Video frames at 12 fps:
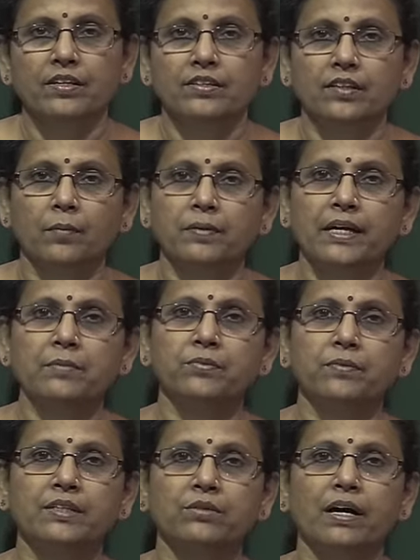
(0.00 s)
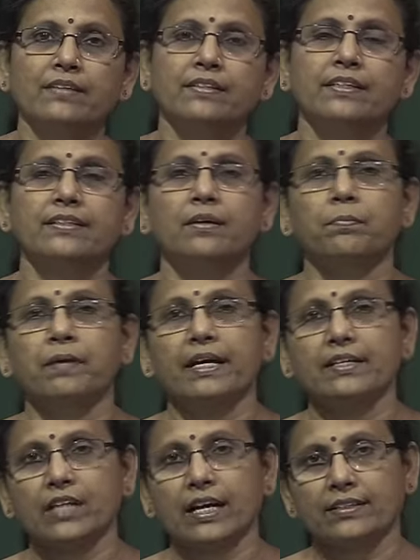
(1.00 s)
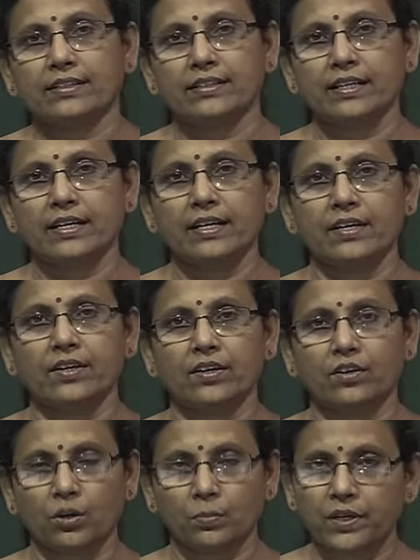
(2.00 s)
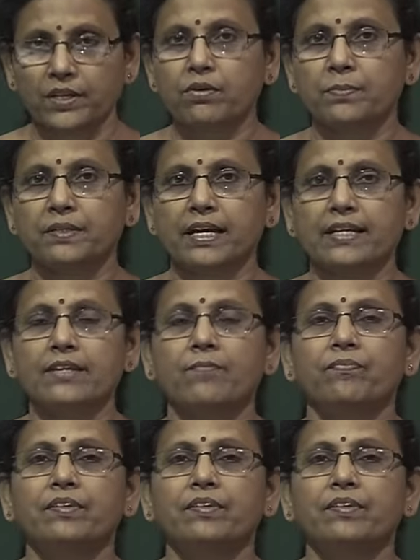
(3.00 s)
Sometimes when you access a page, access a corporate website,